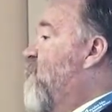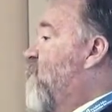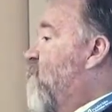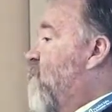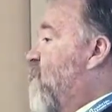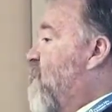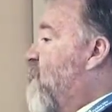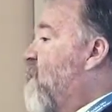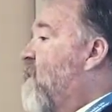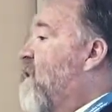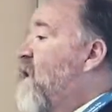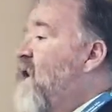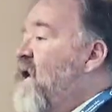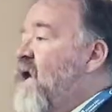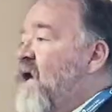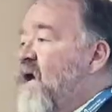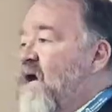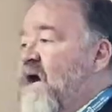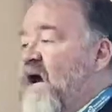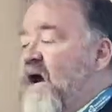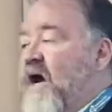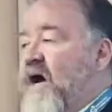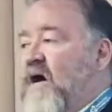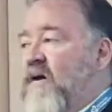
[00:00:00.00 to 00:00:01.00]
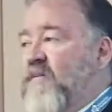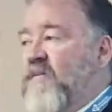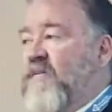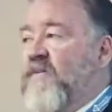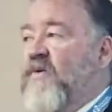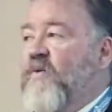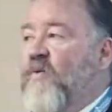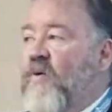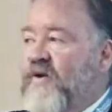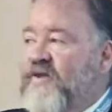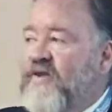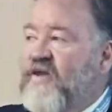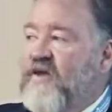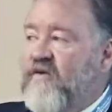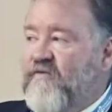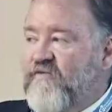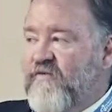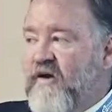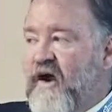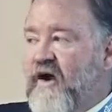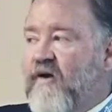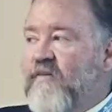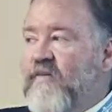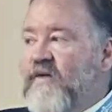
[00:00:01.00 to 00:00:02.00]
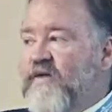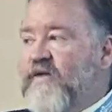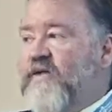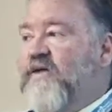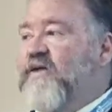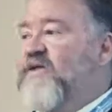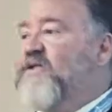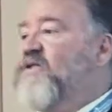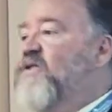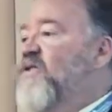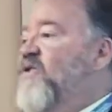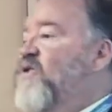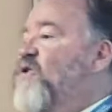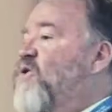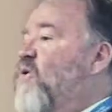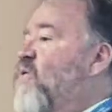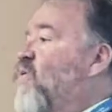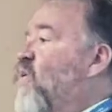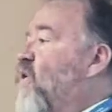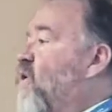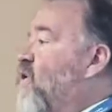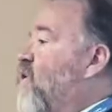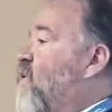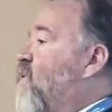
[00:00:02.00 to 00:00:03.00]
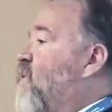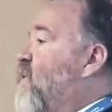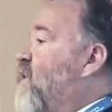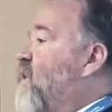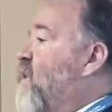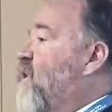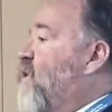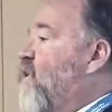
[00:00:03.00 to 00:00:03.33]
the environment is that your worker,